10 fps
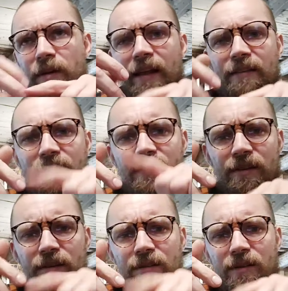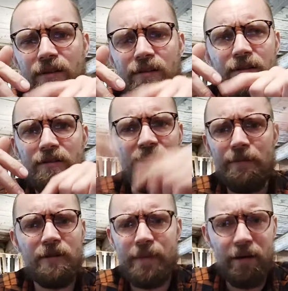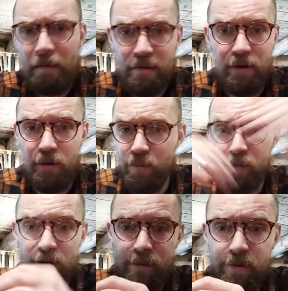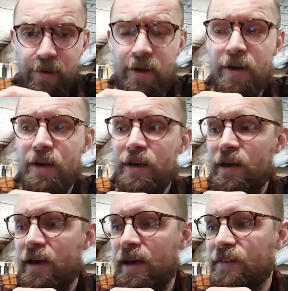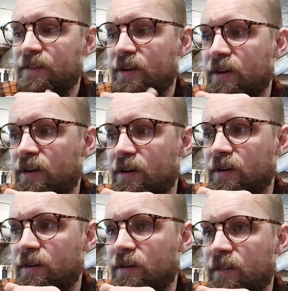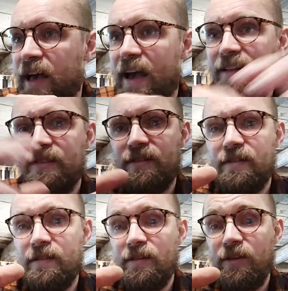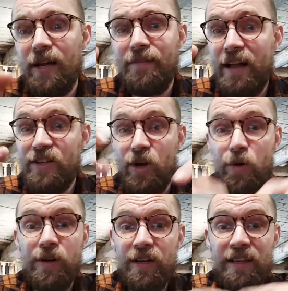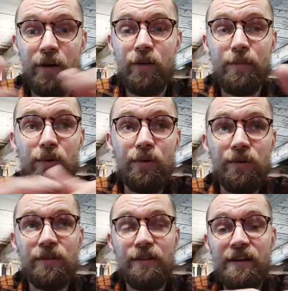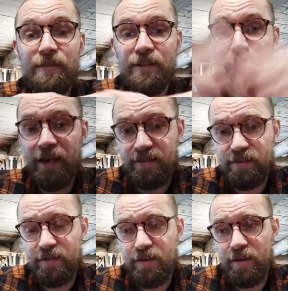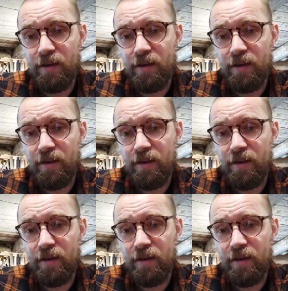connected to the chip somehow. I don't know. I'm not a pedal builder. And that adds... You kind of actually only need that on the board because it creates a bit of space.